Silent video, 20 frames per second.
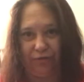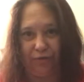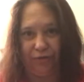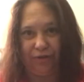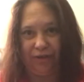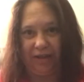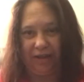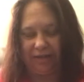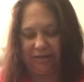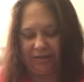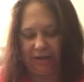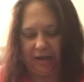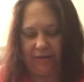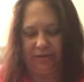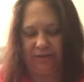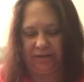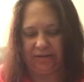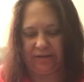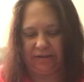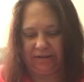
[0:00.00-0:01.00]
things, and
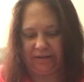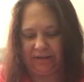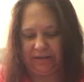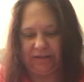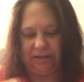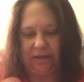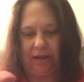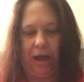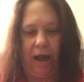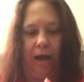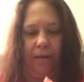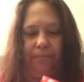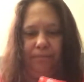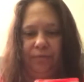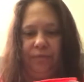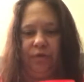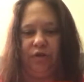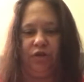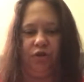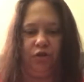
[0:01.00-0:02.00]
this is his
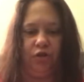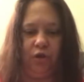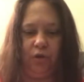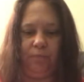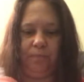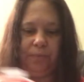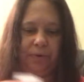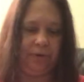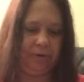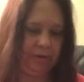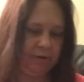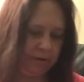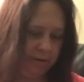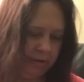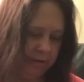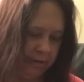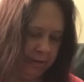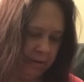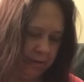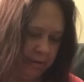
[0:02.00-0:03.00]
soup
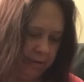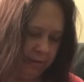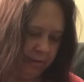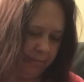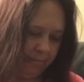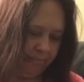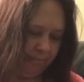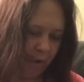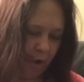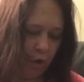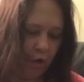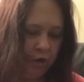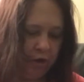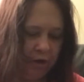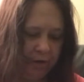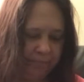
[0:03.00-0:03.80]
mug.